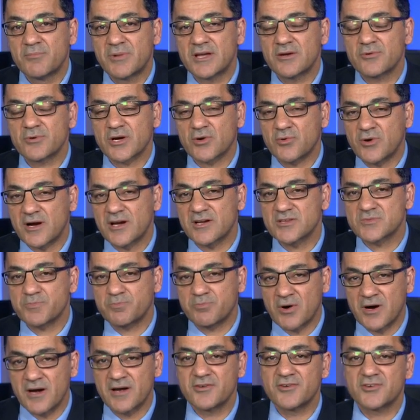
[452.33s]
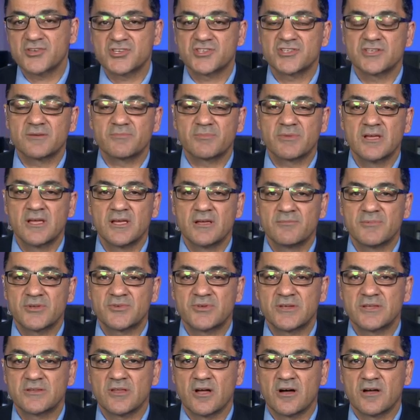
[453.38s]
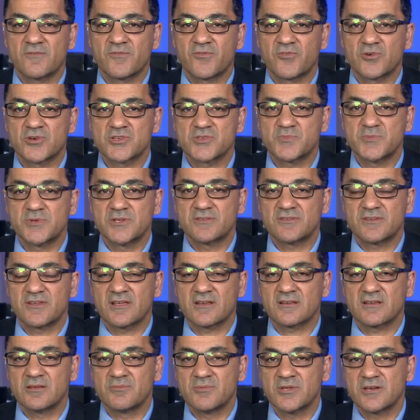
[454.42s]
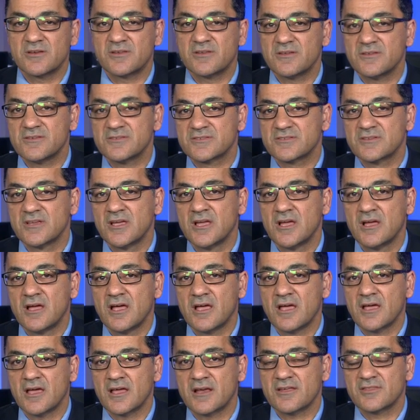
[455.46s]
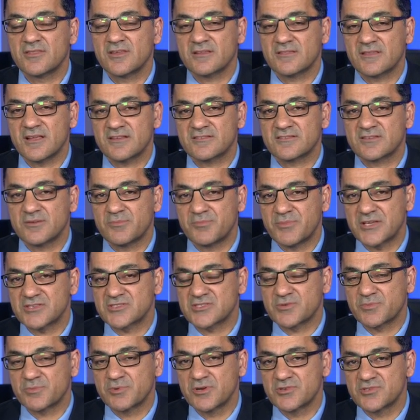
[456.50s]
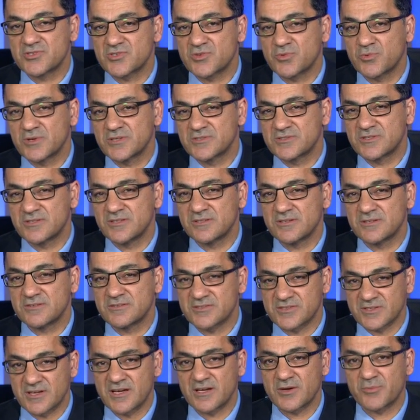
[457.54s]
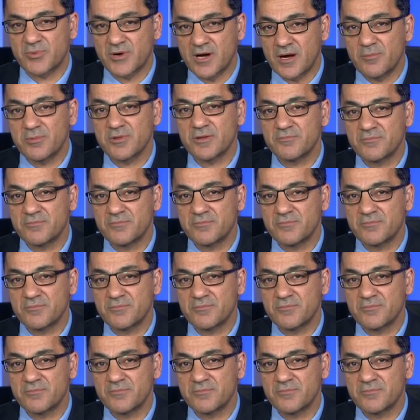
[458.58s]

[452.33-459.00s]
but it requires partnership between law enforcement and communities, and I think that's the best approach towards dealing with this kind of problem.